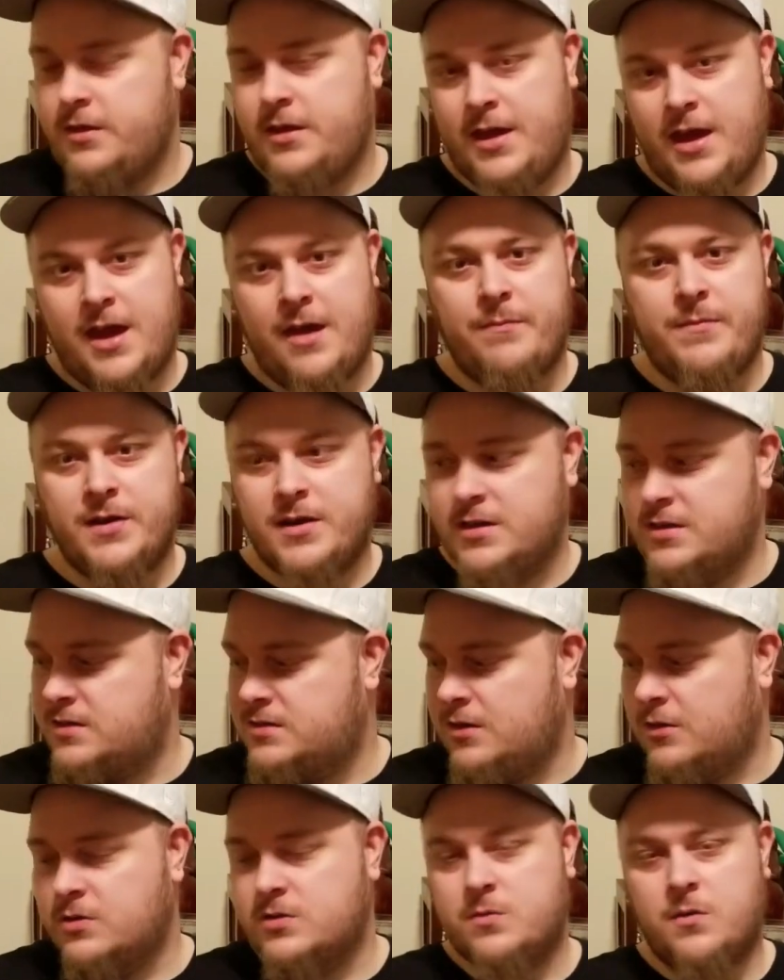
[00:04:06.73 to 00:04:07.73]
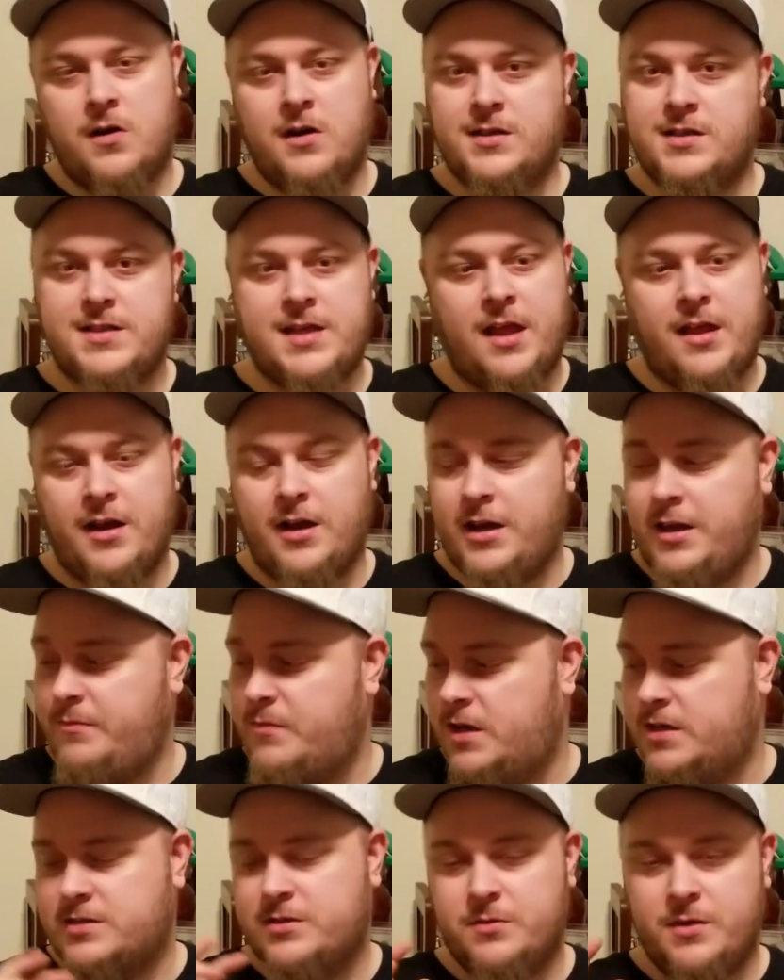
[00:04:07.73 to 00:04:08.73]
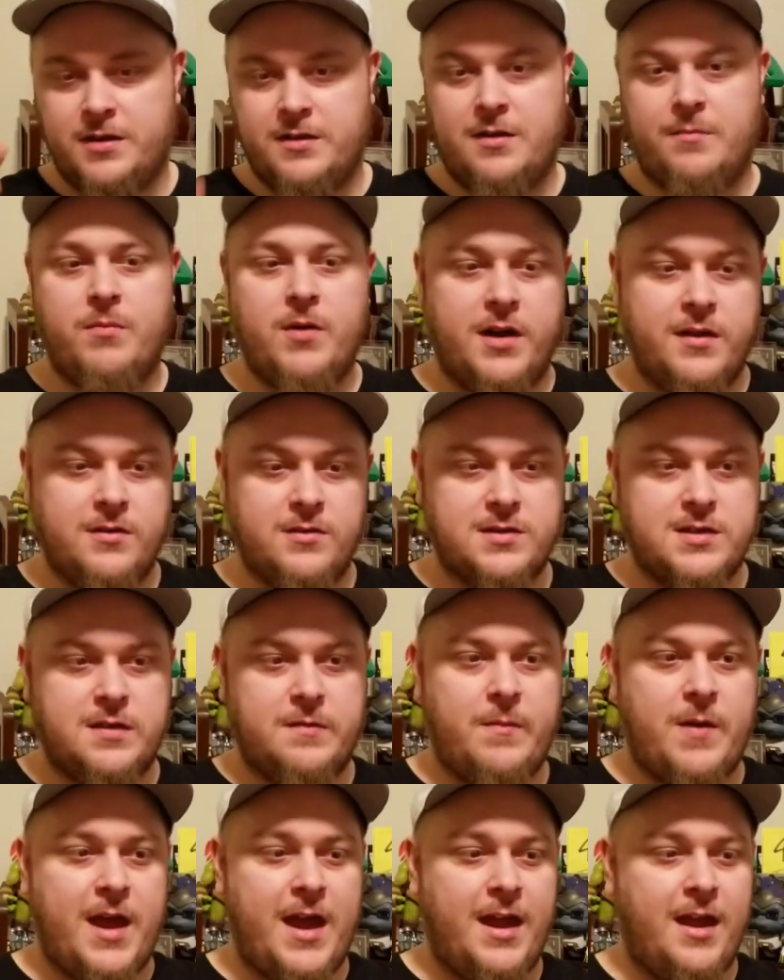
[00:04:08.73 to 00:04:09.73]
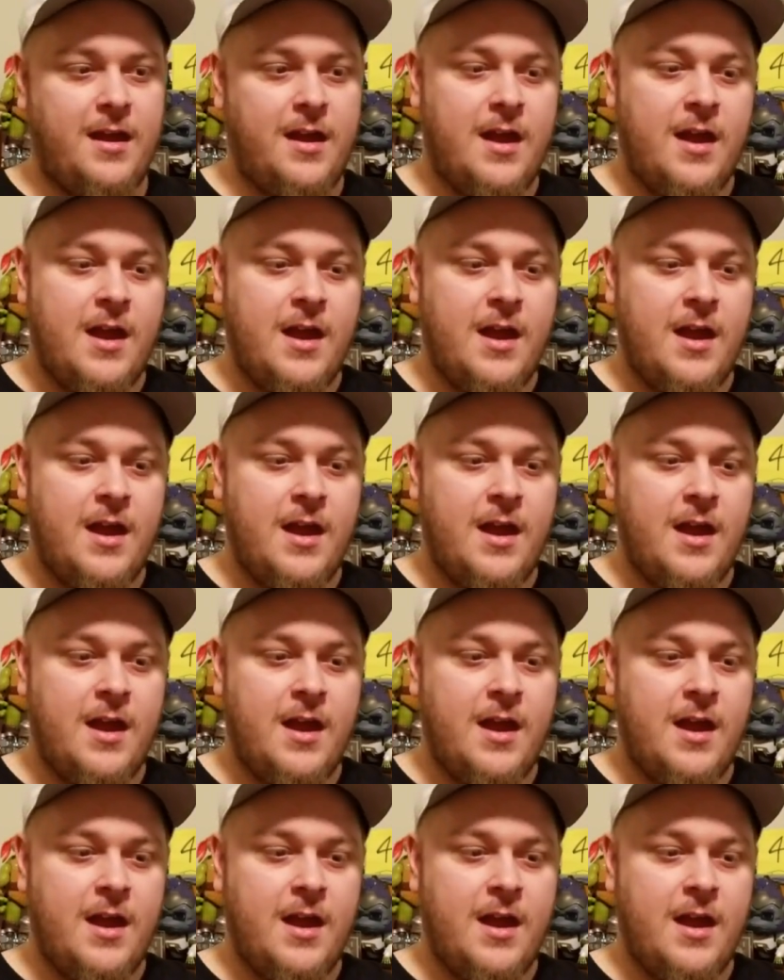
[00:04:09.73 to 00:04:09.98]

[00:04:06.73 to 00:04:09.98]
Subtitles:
Yeah, because those weren't selling on eBay, so we ended up bringing those to the bank.